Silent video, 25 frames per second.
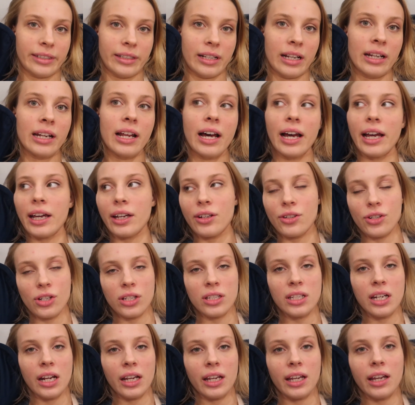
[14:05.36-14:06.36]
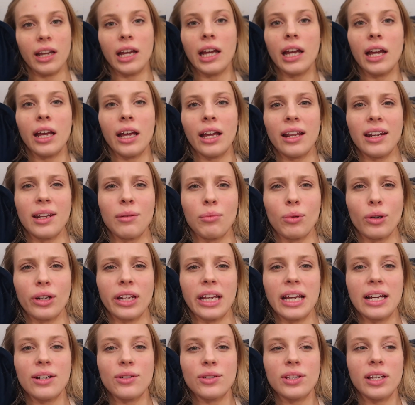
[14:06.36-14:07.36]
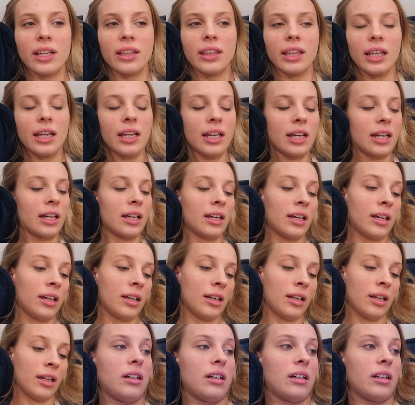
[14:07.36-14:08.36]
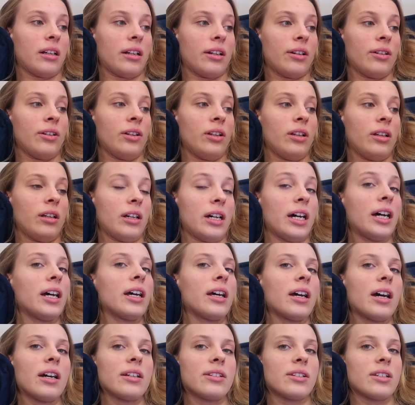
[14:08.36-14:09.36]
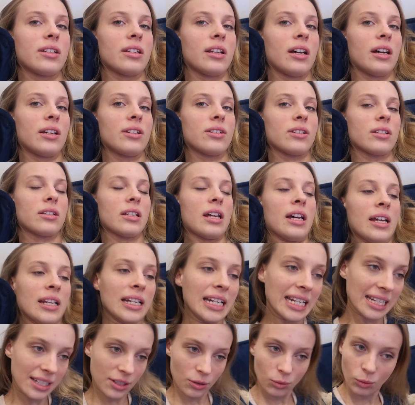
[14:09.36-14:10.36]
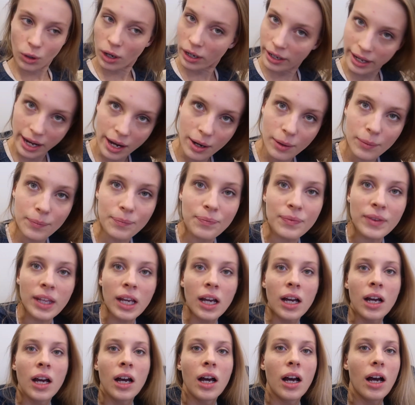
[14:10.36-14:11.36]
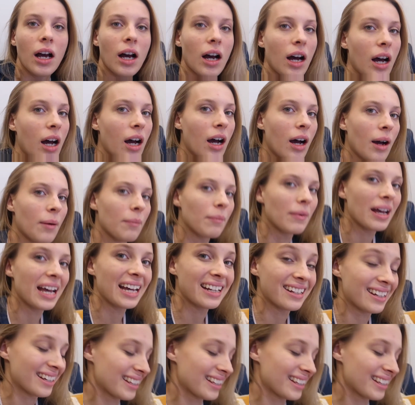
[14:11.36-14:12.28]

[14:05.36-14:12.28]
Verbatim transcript: like, just like anybody else I think, I don't know. I, I, I just, I need to work out. Um, and